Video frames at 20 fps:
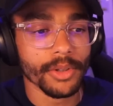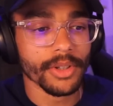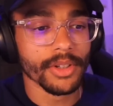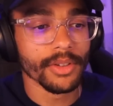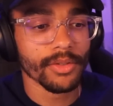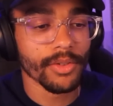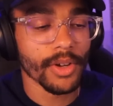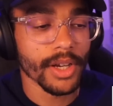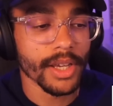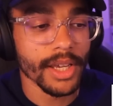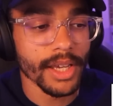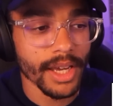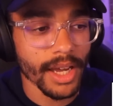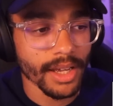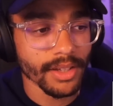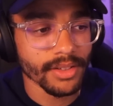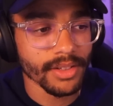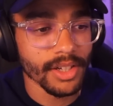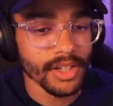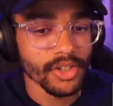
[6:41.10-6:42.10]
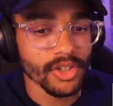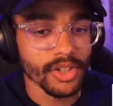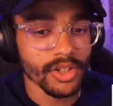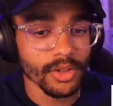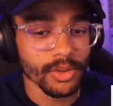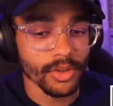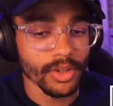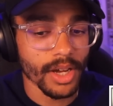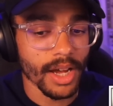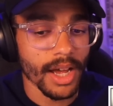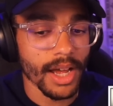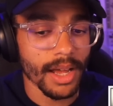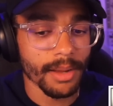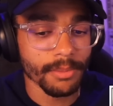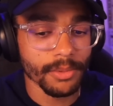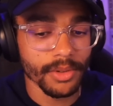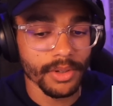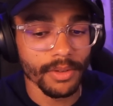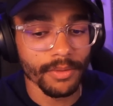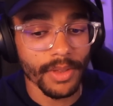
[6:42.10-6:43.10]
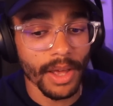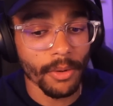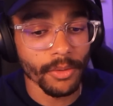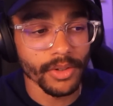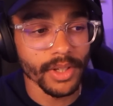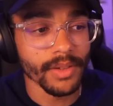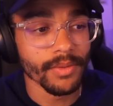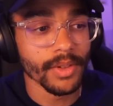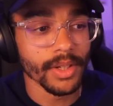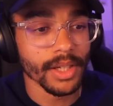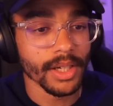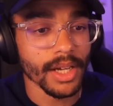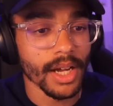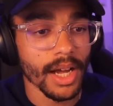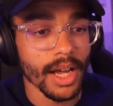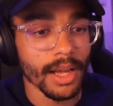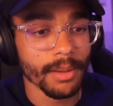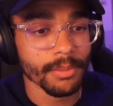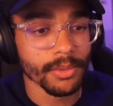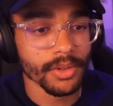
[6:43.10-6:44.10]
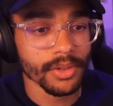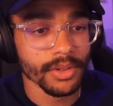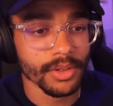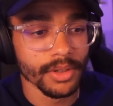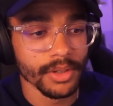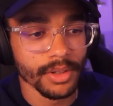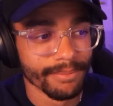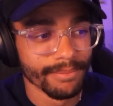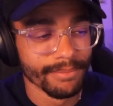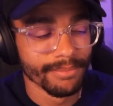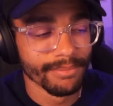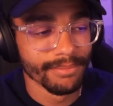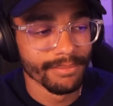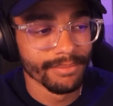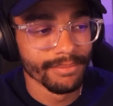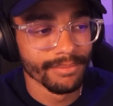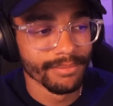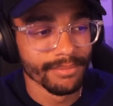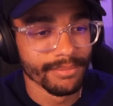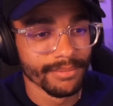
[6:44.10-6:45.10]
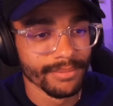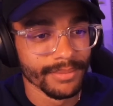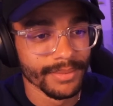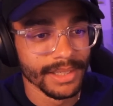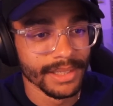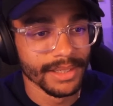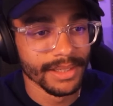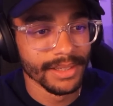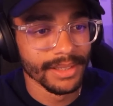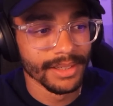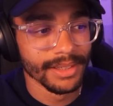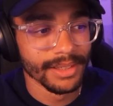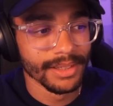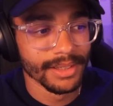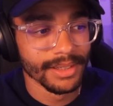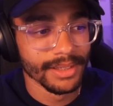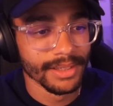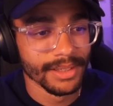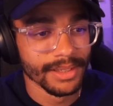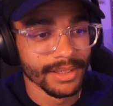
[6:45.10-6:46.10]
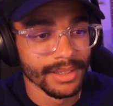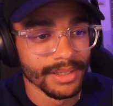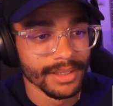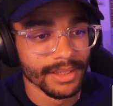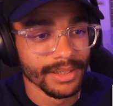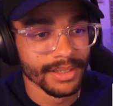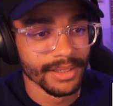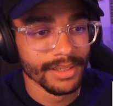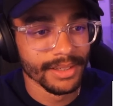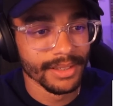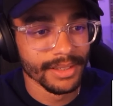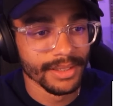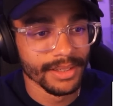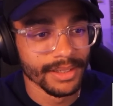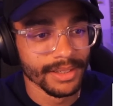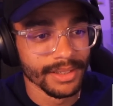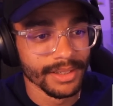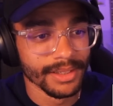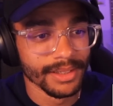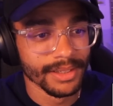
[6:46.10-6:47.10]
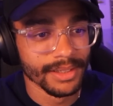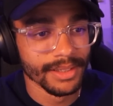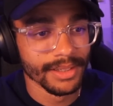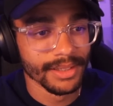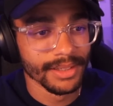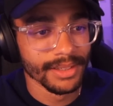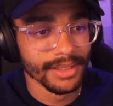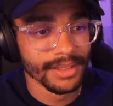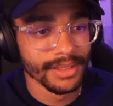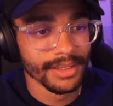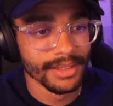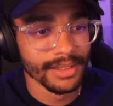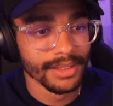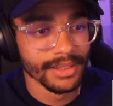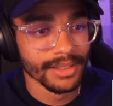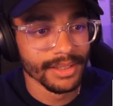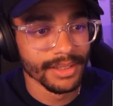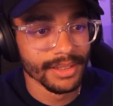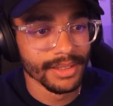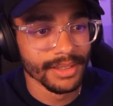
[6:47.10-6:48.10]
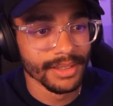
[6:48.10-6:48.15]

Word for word: in this fucking gas station, those cops, if that was even the cops. Is she okay? Oh, sure, she's fine. How are